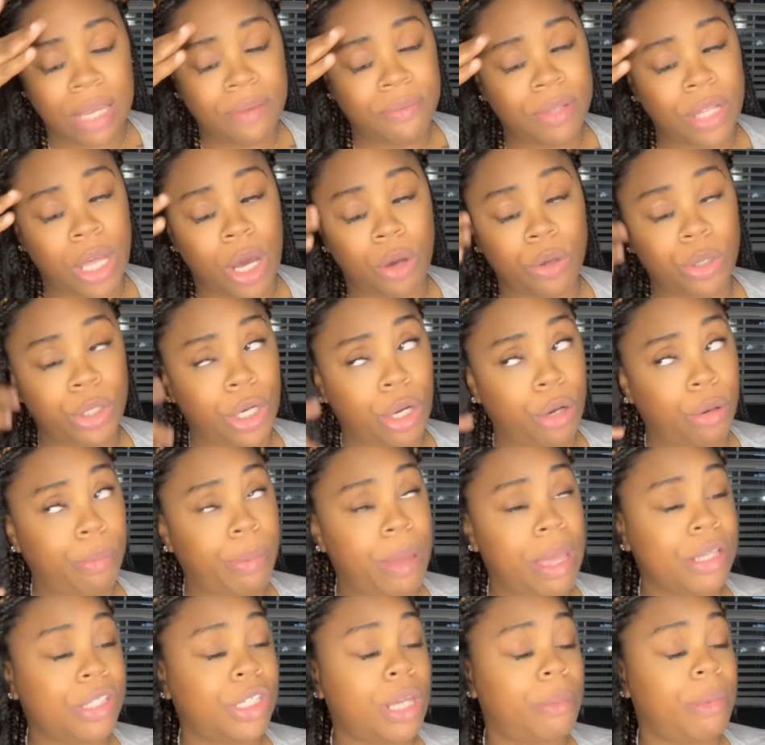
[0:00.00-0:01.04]
even though,
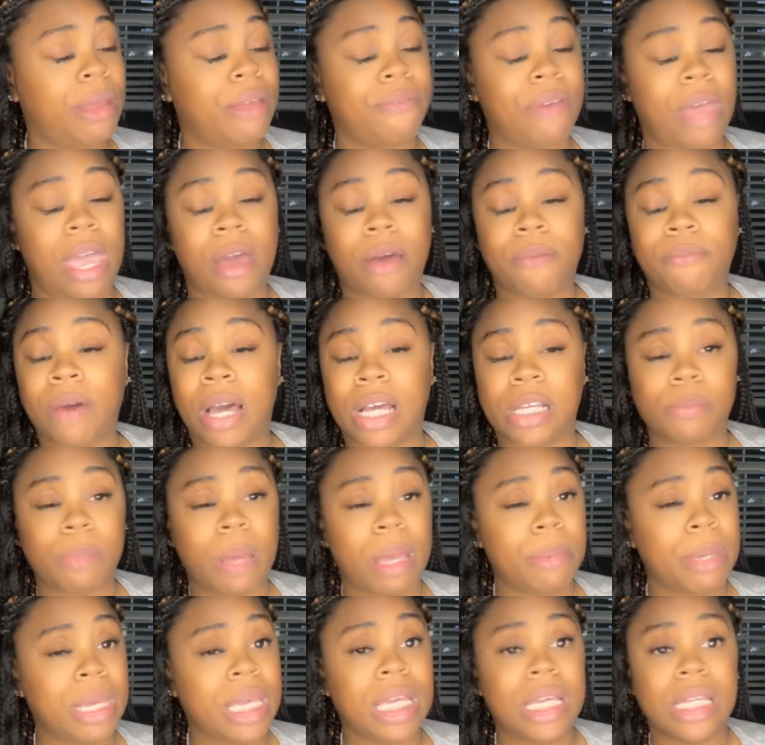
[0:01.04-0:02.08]
Jamie Foxx
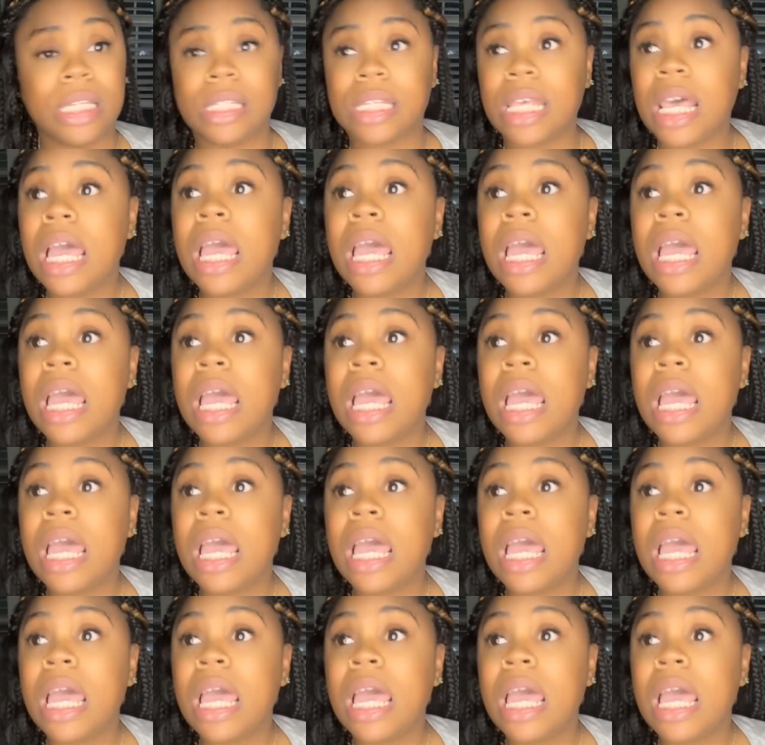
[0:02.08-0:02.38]
babies.